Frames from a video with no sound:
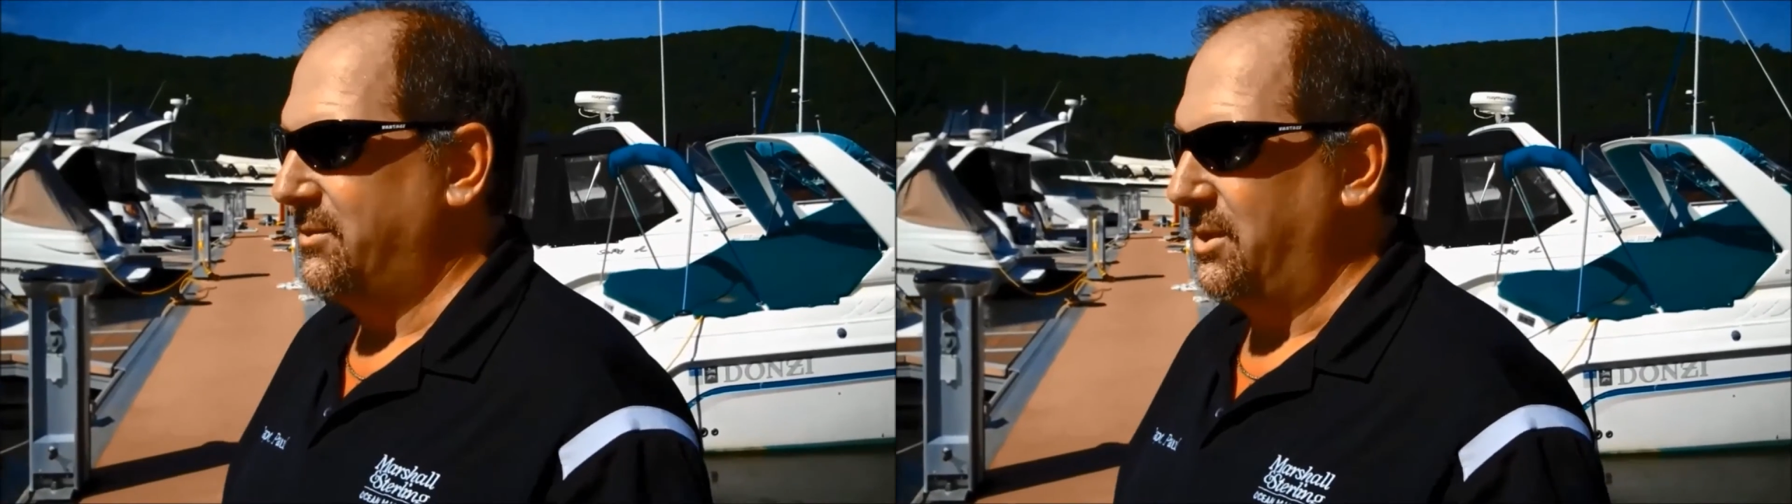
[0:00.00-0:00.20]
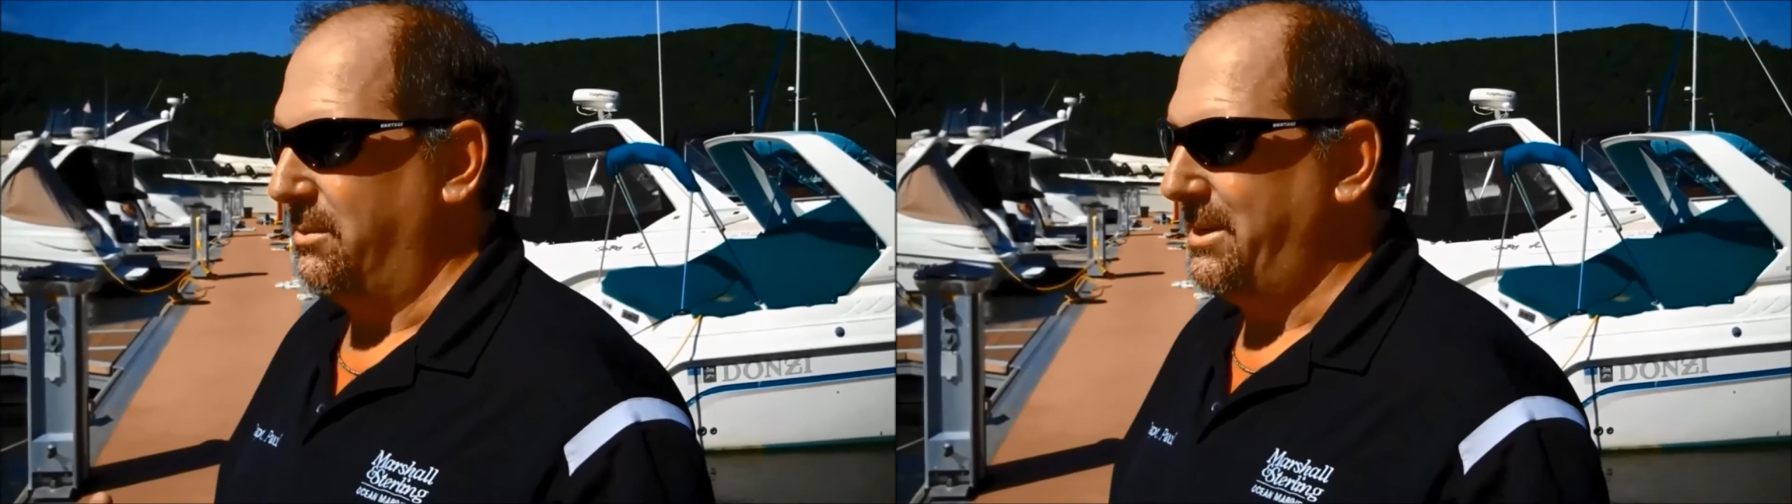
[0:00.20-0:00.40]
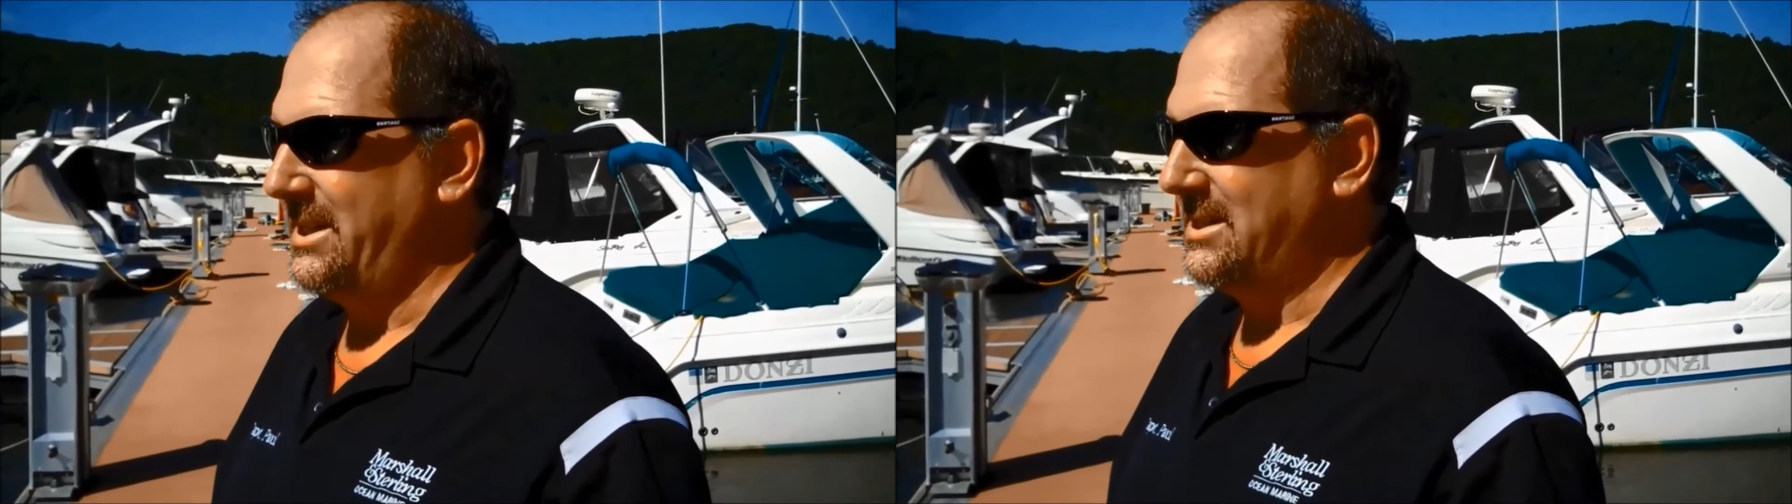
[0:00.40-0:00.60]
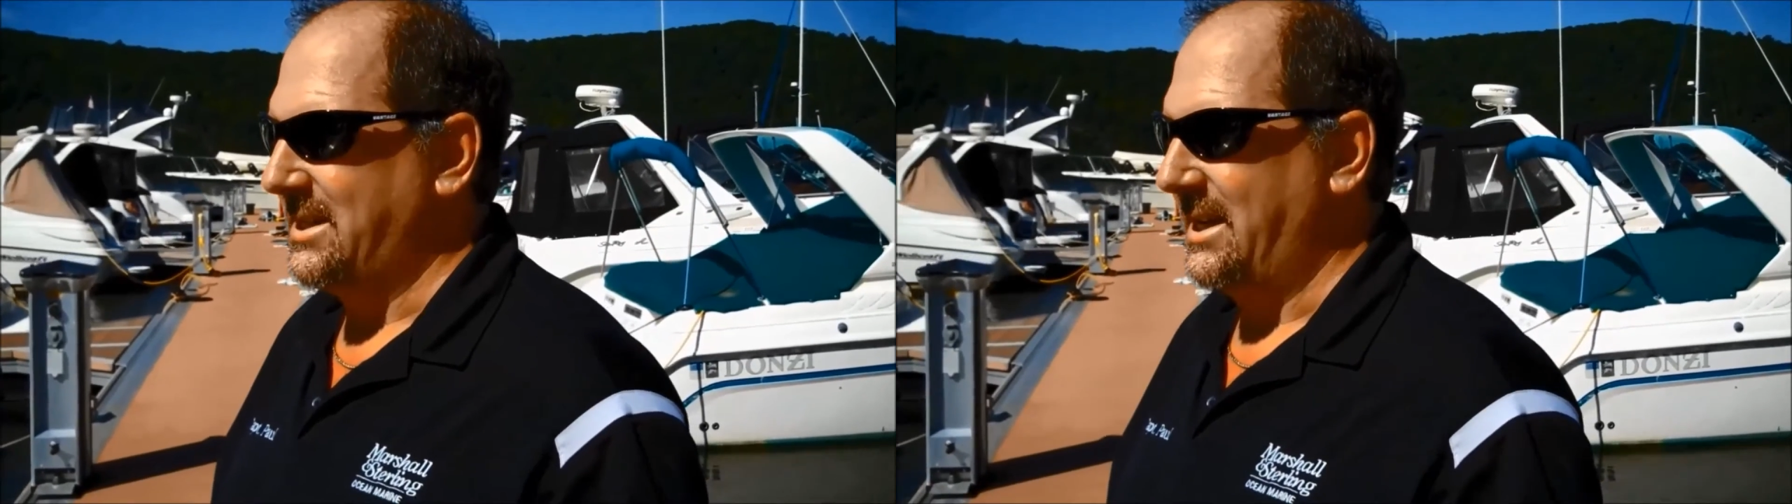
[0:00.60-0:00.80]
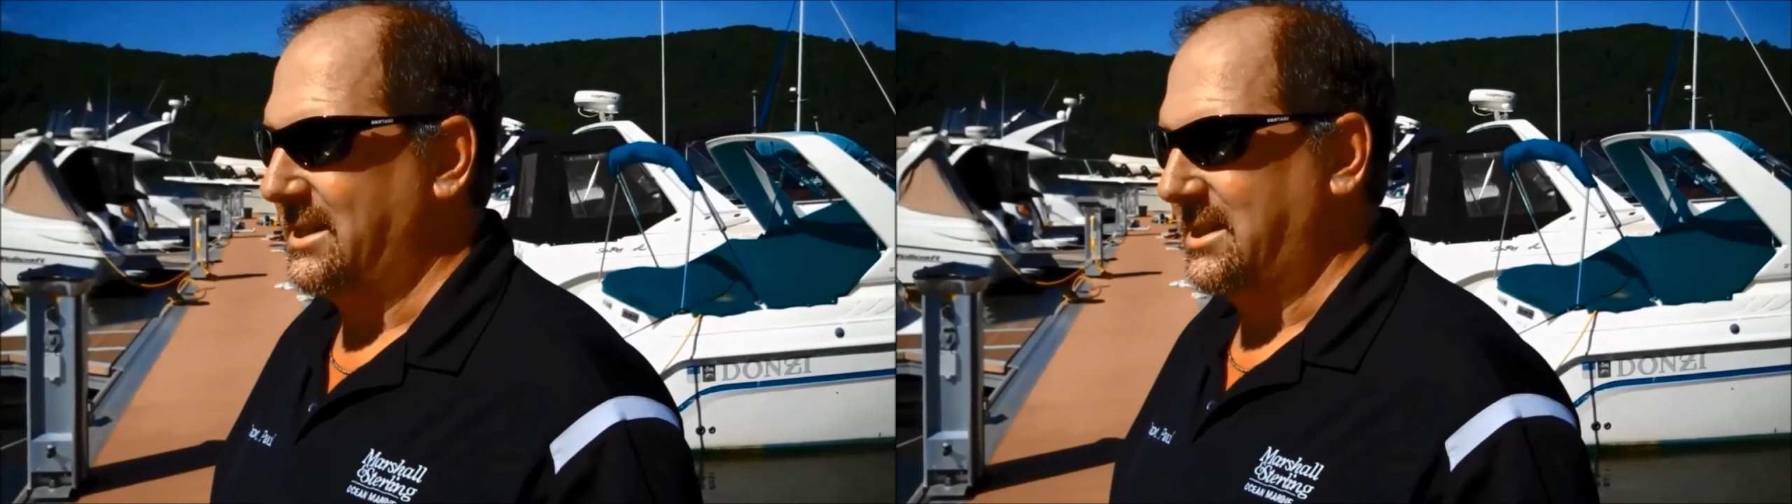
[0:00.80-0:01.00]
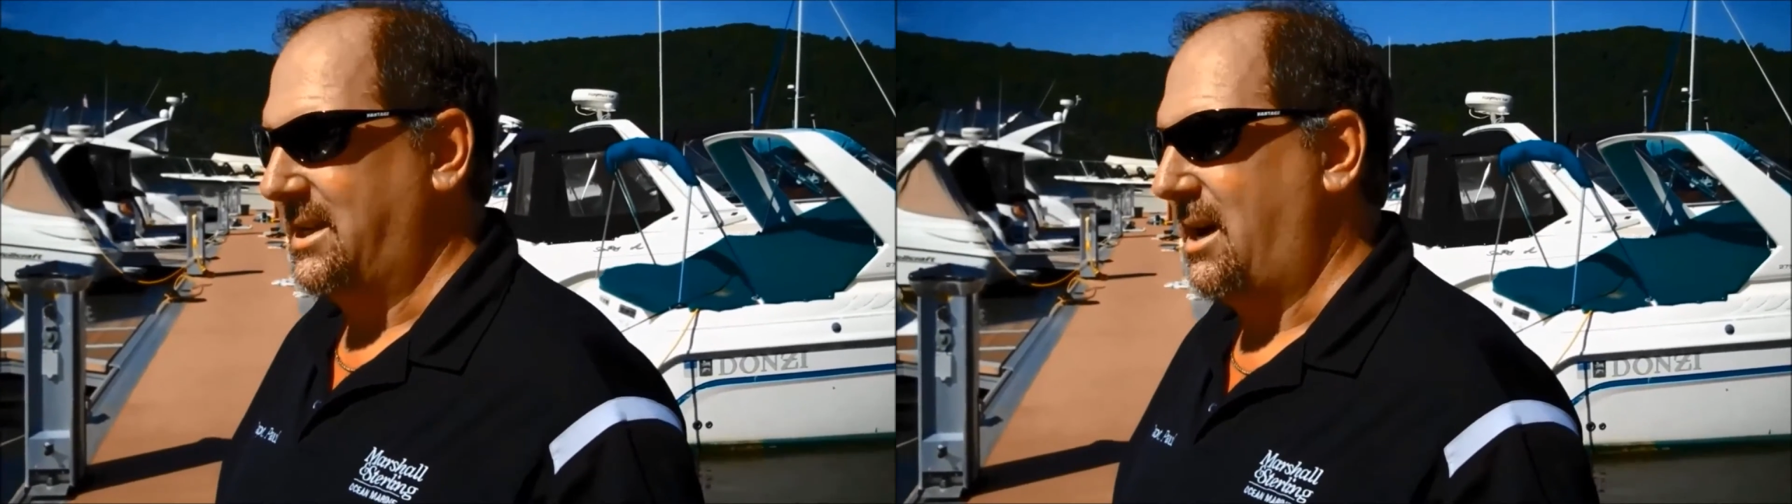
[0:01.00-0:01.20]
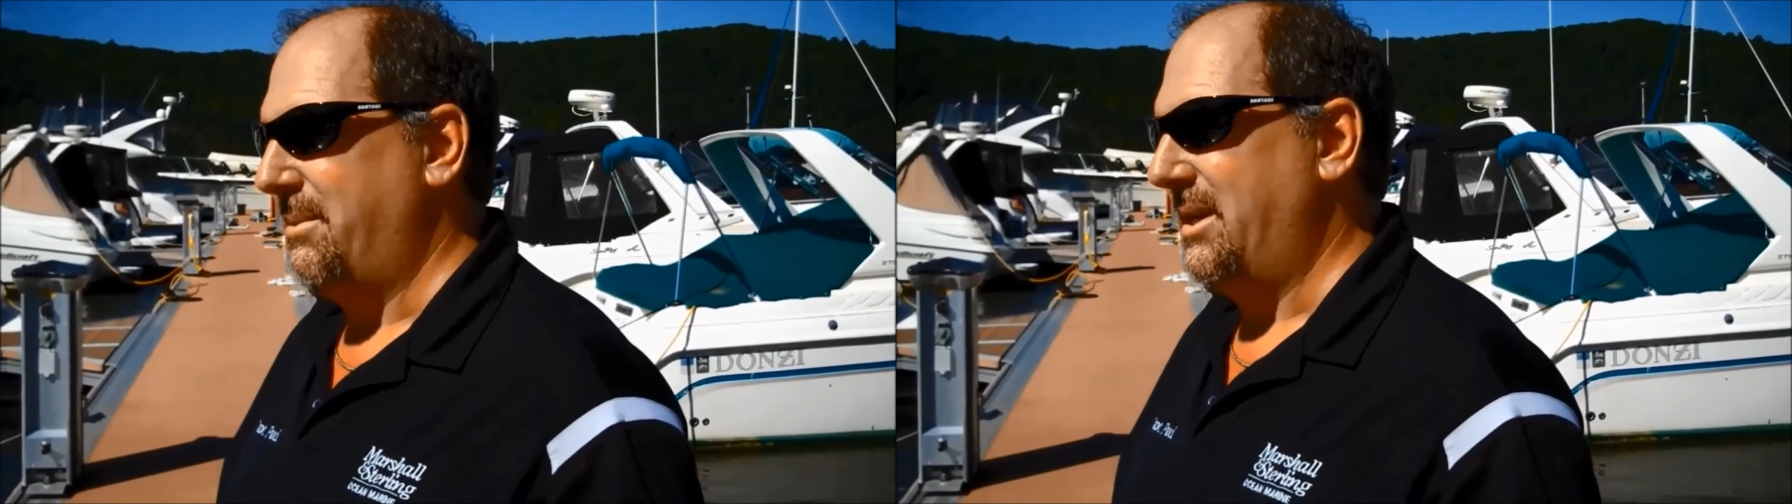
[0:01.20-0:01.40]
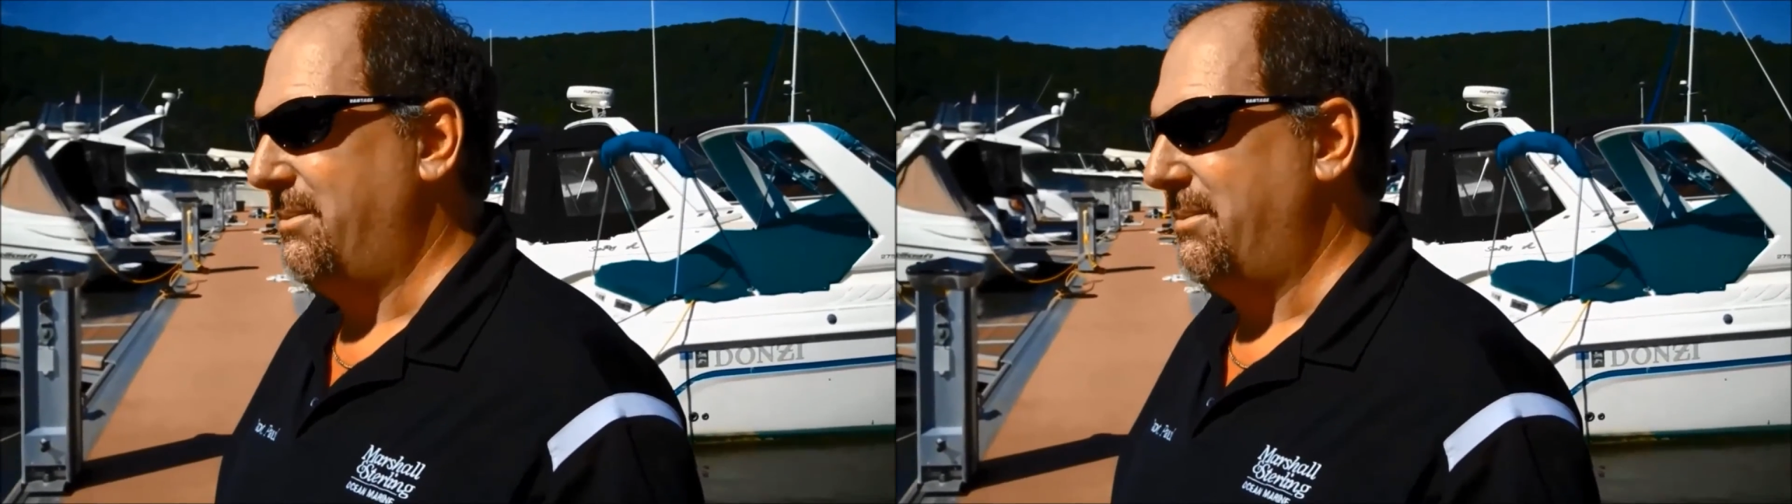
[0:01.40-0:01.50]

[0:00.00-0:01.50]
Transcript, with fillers: So our biggest thing is to come in,